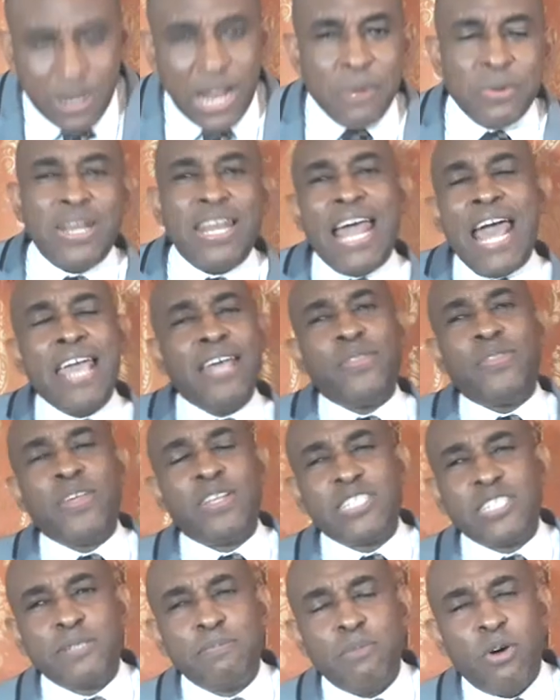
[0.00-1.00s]
But I would
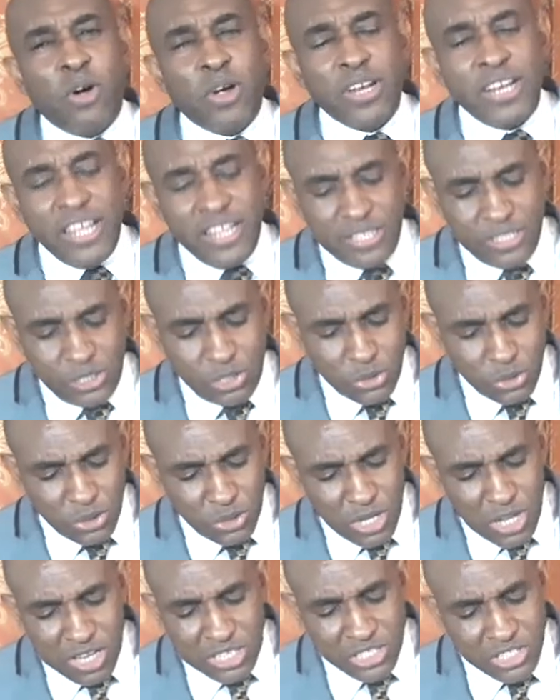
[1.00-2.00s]
like this morning
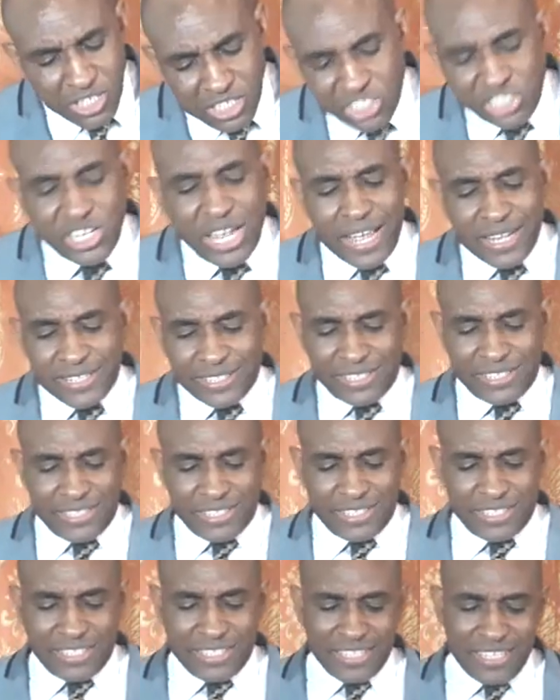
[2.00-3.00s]
to
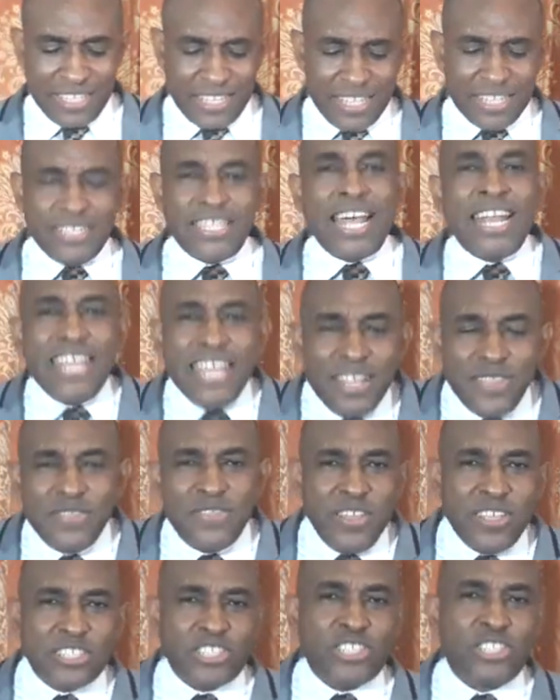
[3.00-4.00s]
suggest that
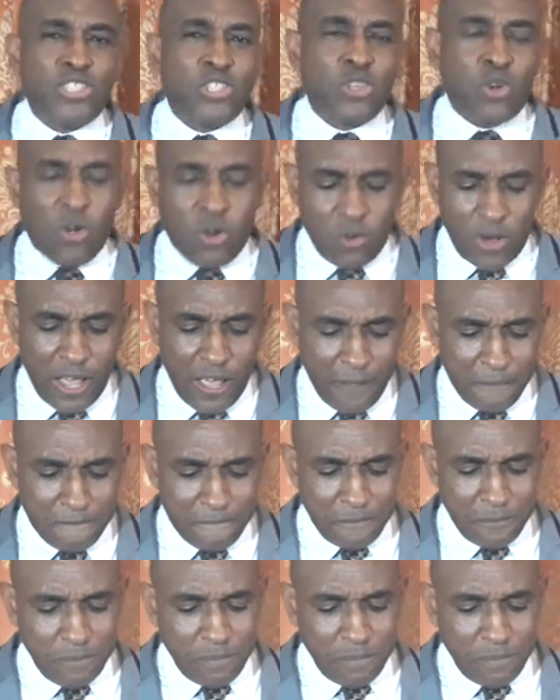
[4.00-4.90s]
in this story,